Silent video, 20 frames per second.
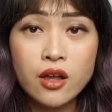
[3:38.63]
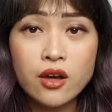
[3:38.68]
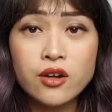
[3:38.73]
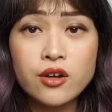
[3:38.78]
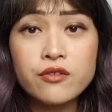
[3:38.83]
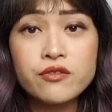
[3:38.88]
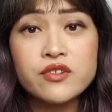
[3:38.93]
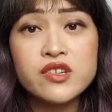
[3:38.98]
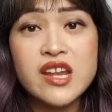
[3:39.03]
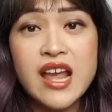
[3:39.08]
lot
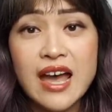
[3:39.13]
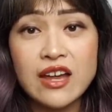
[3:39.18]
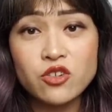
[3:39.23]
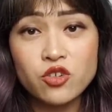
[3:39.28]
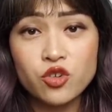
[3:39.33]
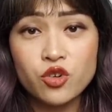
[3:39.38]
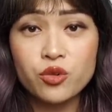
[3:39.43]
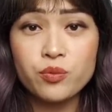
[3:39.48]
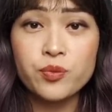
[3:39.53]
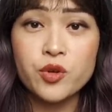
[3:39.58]
of
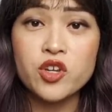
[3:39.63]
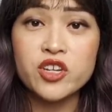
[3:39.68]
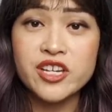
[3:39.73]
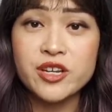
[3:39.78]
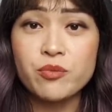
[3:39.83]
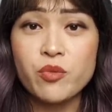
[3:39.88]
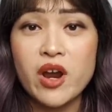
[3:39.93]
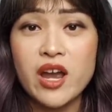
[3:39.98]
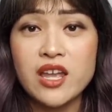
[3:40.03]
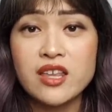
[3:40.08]
natural
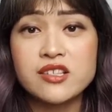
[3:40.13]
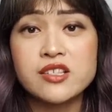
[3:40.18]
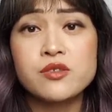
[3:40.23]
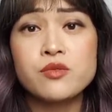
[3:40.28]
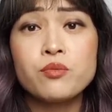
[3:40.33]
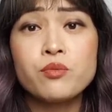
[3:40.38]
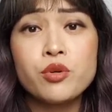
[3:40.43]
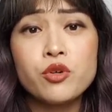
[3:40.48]
beauty brands